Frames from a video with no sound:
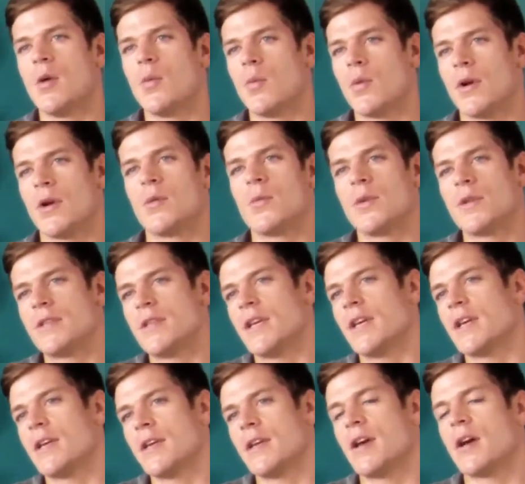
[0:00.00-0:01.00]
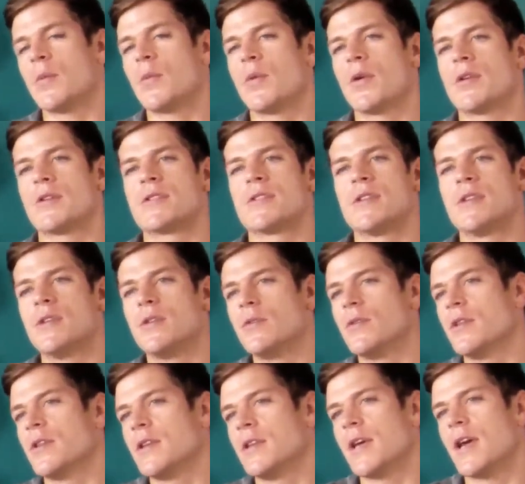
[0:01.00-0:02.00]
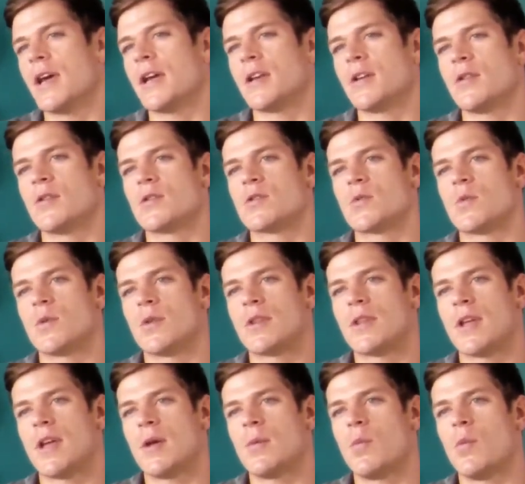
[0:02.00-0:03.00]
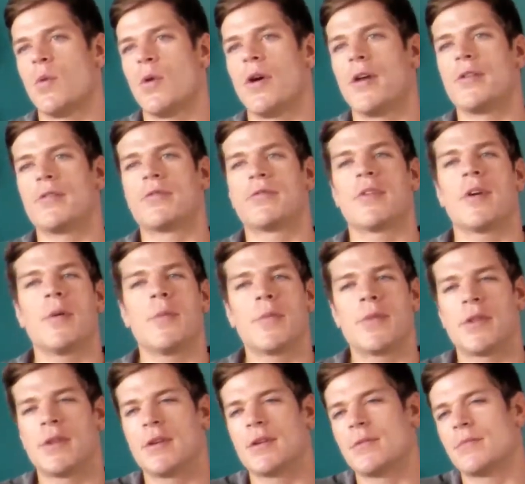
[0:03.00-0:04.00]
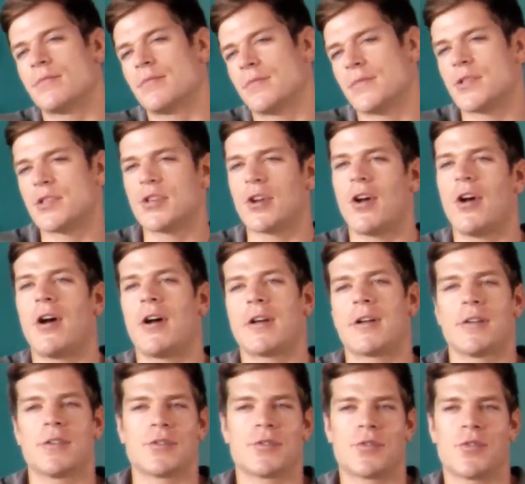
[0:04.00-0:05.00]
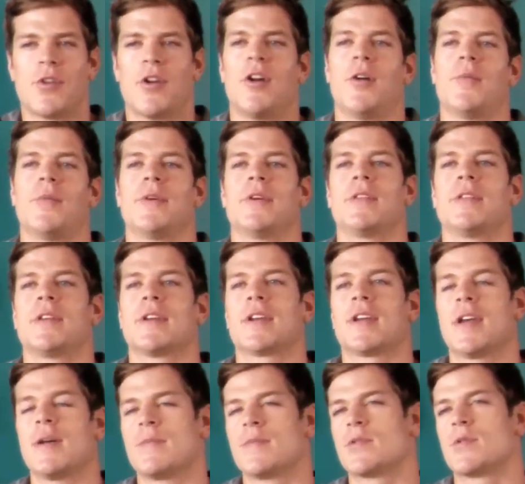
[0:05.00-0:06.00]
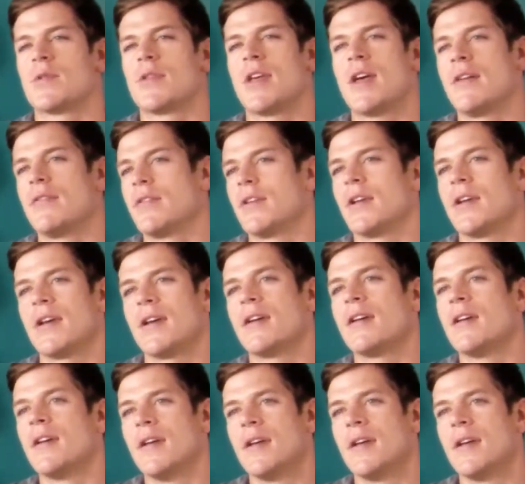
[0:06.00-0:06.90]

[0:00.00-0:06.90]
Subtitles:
wherein we take a young person newly diagnosed with type 1 from the shock and trauma that comes with having a